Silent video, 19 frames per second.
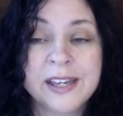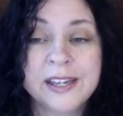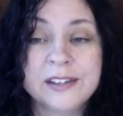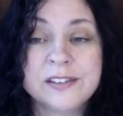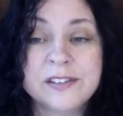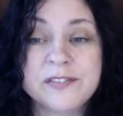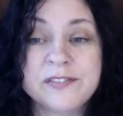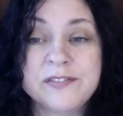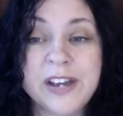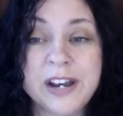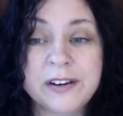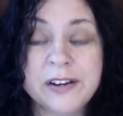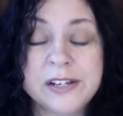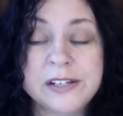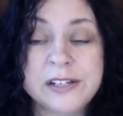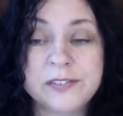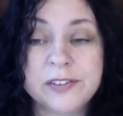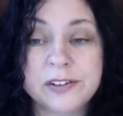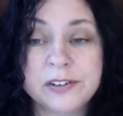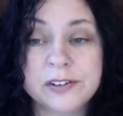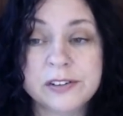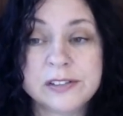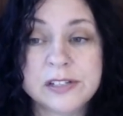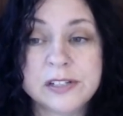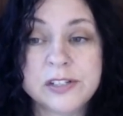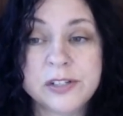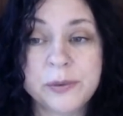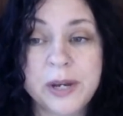It's a very difficult
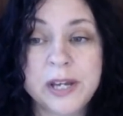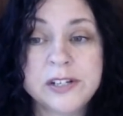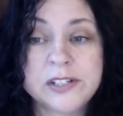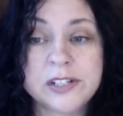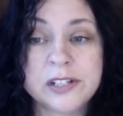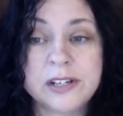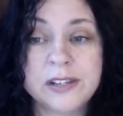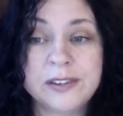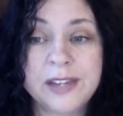situation,